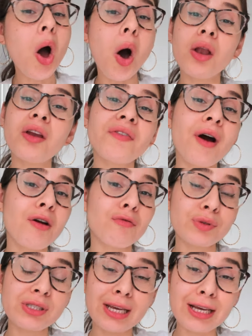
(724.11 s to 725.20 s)
All of our
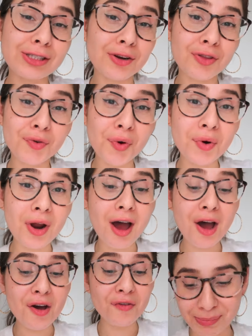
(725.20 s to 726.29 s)
routines are thrown
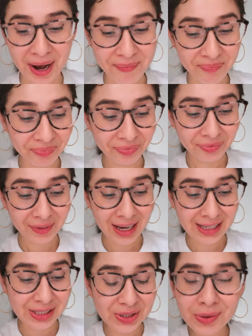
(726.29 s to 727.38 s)
off. But
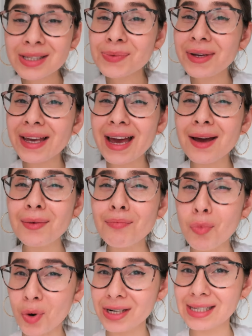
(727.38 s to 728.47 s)
as soon as we get
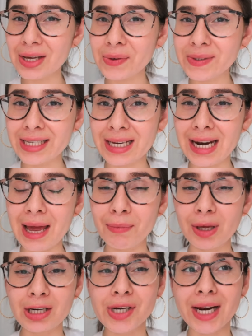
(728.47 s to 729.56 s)
more settled in, I'm
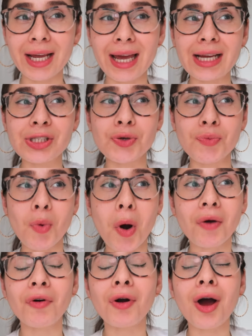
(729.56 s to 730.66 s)
gonna try to get into more
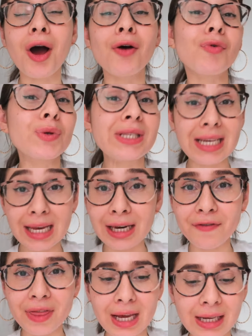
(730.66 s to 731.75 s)
of a routine
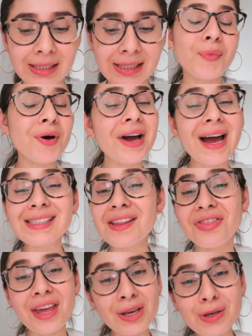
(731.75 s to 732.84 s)
of things. Well, guys,
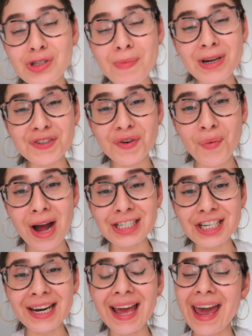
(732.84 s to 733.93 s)
thank you so much for
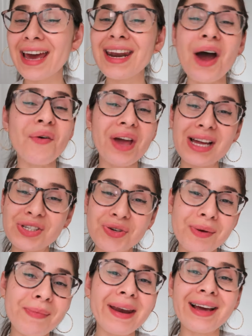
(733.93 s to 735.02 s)
watching, and I'll catch you
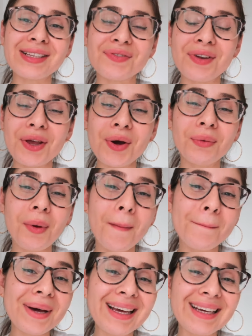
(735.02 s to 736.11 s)
in my next video.
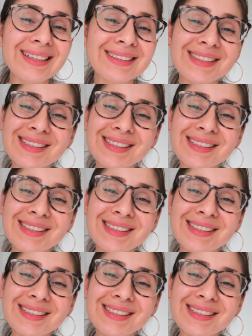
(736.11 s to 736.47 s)
Bye.